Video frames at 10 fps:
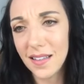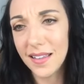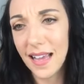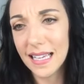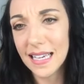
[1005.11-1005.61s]

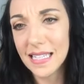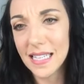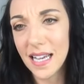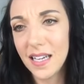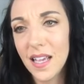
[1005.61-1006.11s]
And like I
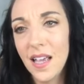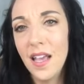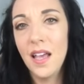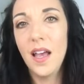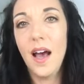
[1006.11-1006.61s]
said,
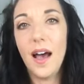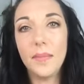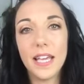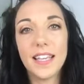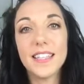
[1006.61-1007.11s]

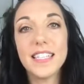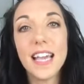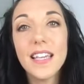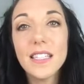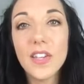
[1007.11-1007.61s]
it can
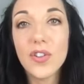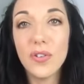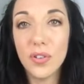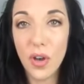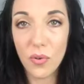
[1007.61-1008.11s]
take
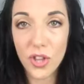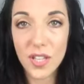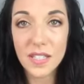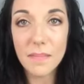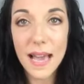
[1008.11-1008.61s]
additional
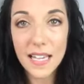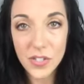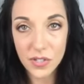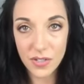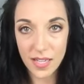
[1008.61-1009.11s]
coaching to
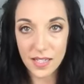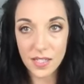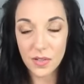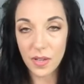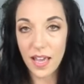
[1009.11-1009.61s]
master
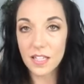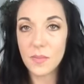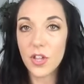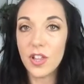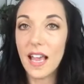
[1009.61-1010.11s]
this, okay?
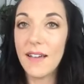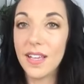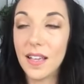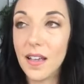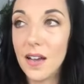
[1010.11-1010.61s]
Especially
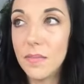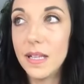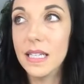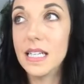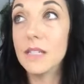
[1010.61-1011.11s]
having
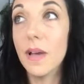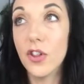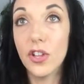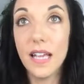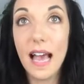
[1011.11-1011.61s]
accountability,
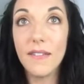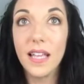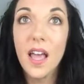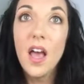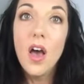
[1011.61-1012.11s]
especially
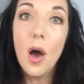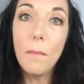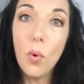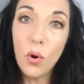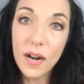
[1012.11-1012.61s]
having a
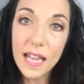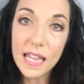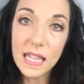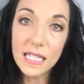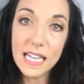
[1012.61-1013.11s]
more
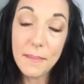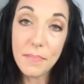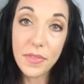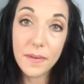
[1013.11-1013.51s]
in-depth